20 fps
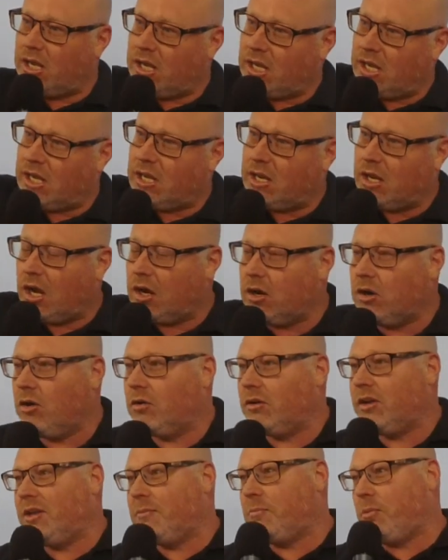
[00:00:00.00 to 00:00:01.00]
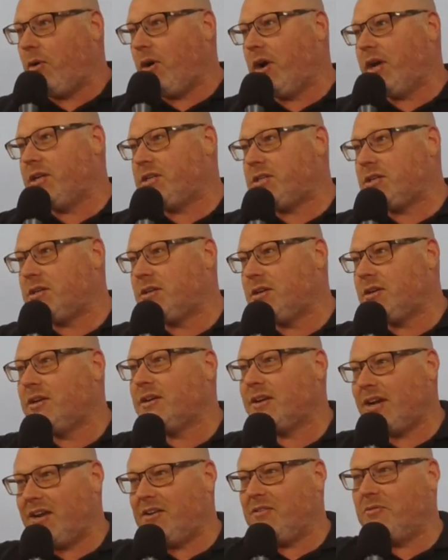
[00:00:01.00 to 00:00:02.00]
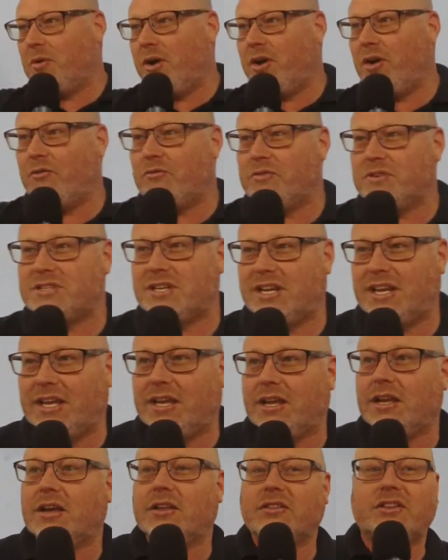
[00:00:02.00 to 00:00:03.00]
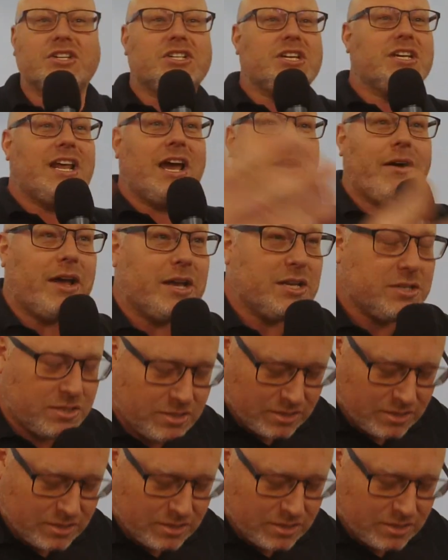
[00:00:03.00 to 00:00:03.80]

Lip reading: in an ungodly pride kind of way, obviously, that she now has